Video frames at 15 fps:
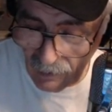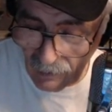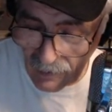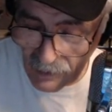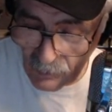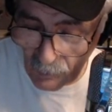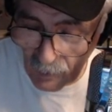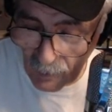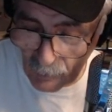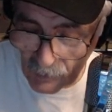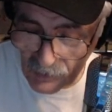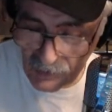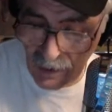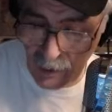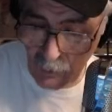That's what people
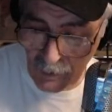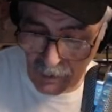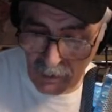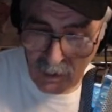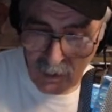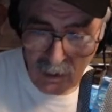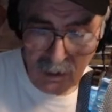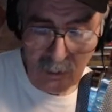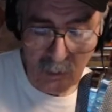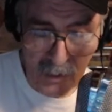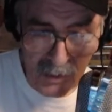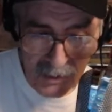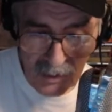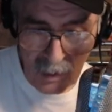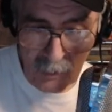say when you
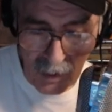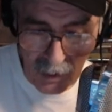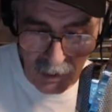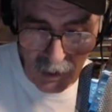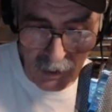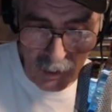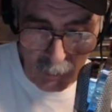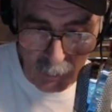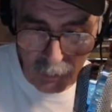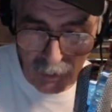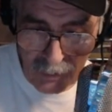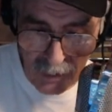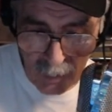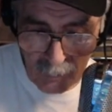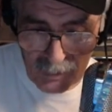say, I'm going to kick your butt,
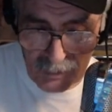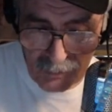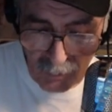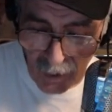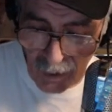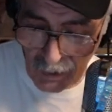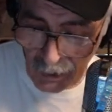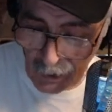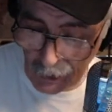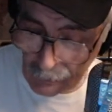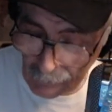and I'm just right here.